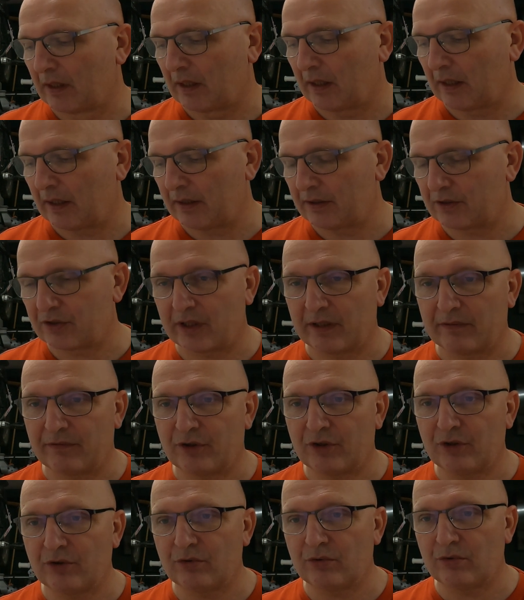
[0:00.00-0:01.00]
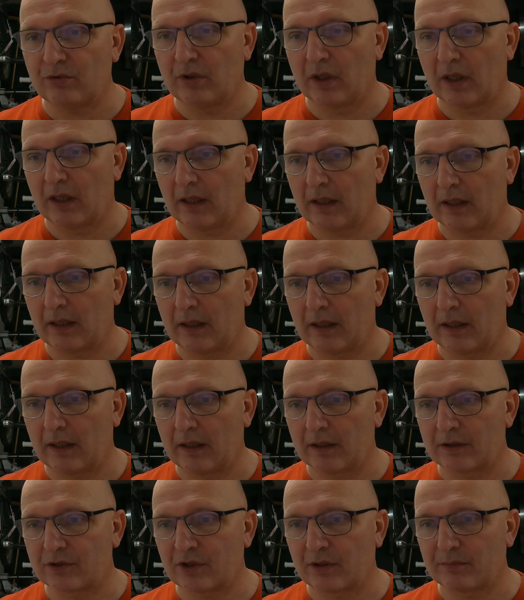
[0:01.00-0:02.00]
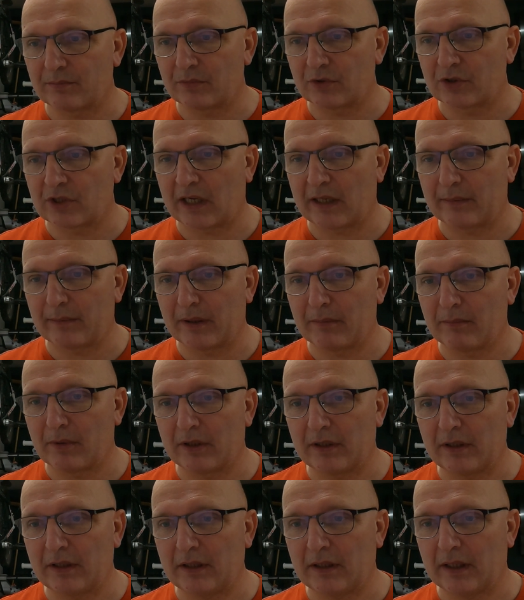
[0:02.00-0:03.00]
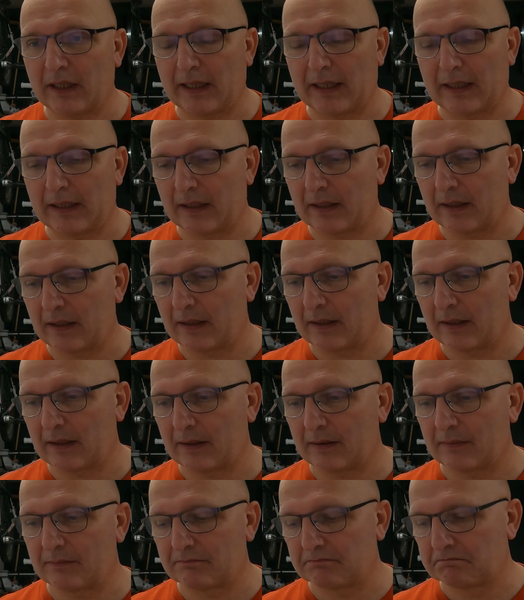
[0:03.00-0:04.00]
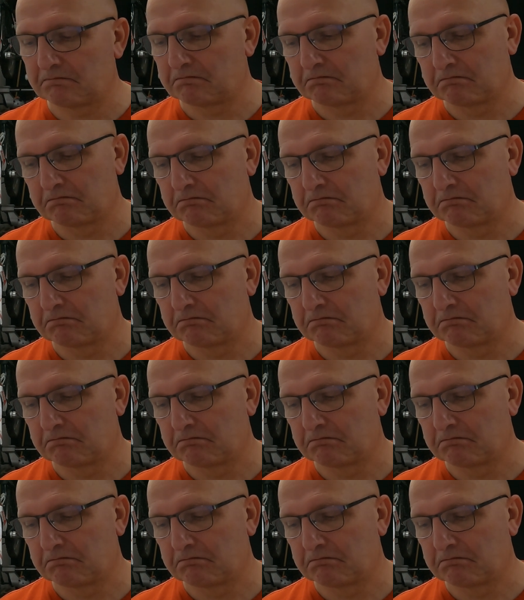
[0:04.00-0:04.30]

I saved you some time and money, and